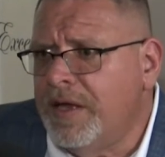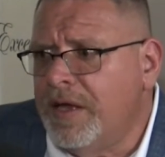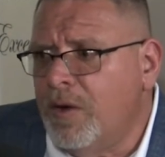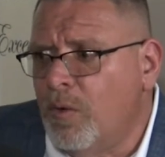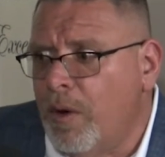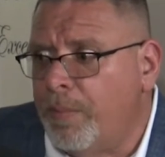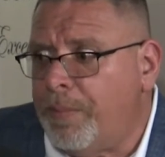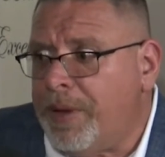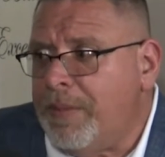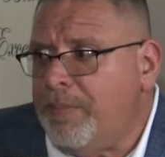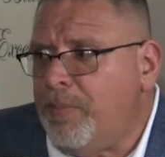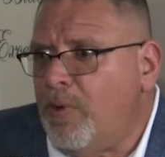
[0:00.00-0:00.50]

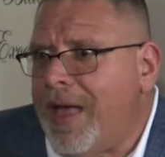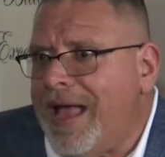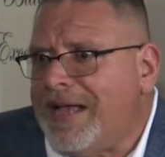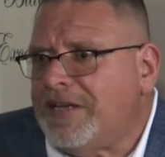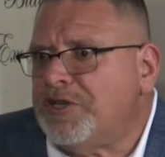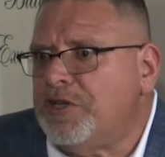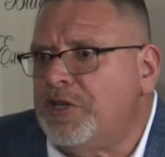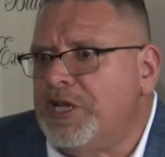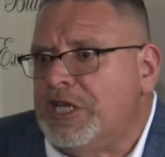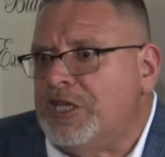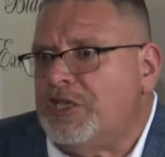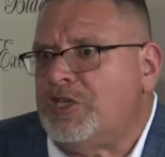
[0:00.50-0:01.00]
where people
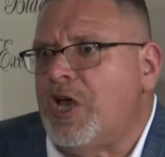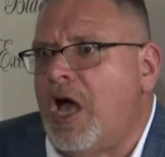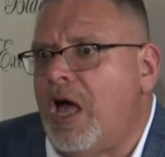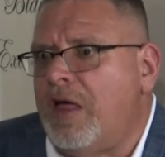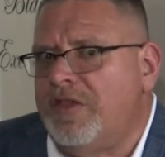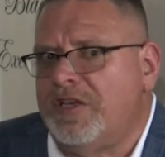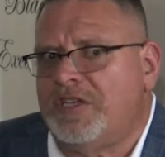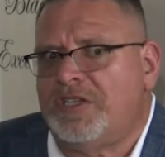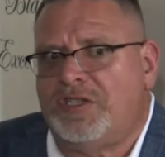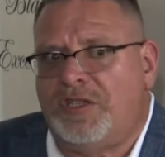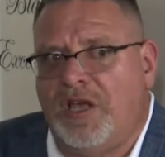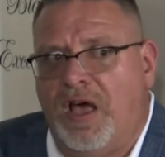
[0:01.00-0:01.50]
actually saw
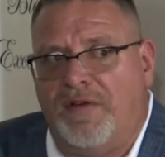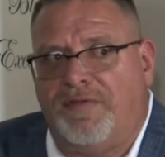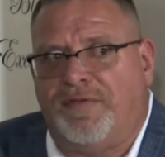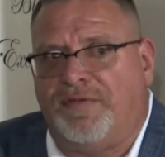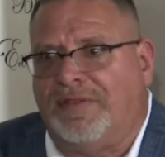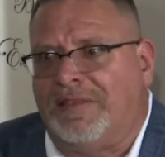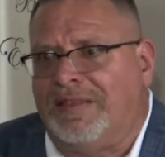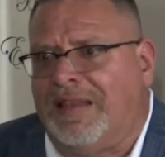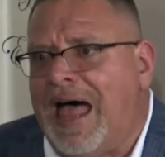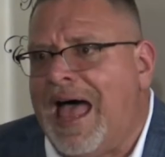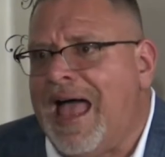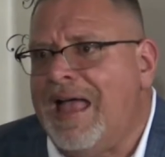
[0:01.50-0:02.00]
the stuff
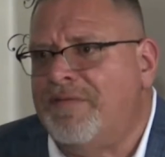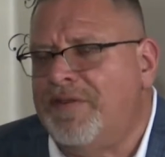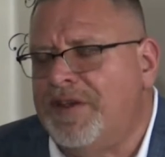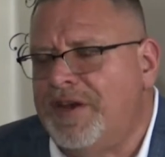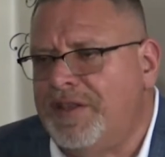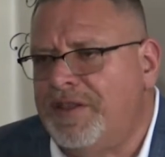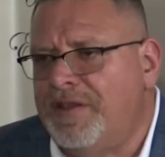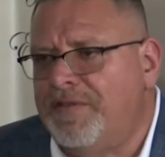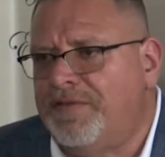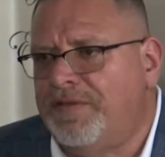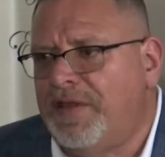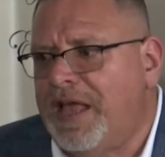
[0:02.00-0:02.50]
live and
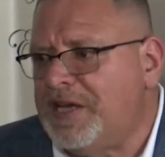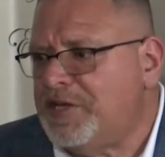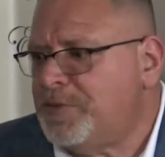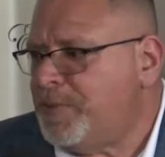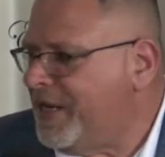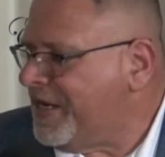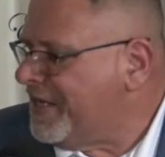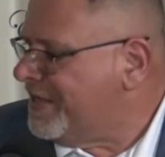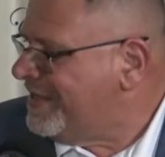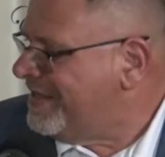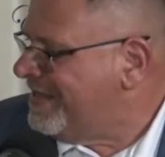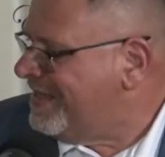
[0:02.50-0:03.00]
in the flesh
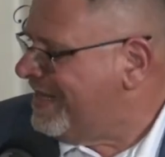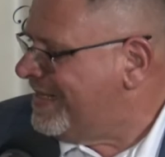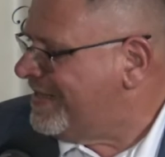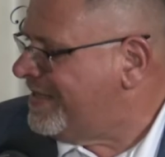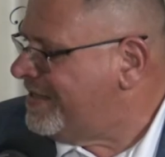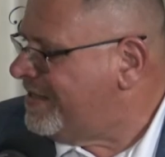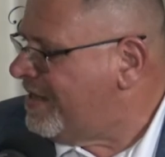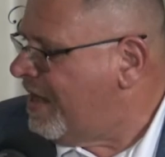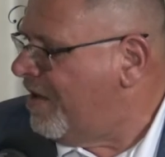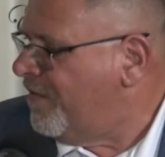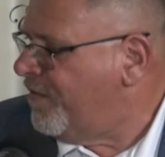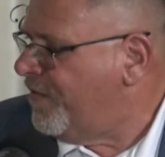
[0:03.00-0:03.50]
because this
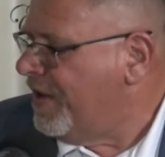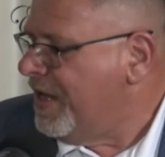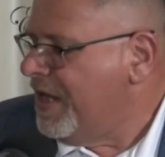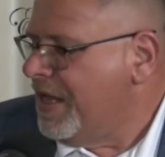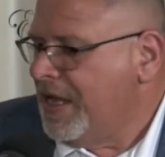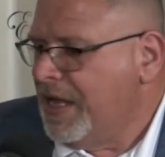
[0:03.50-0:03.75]
stuff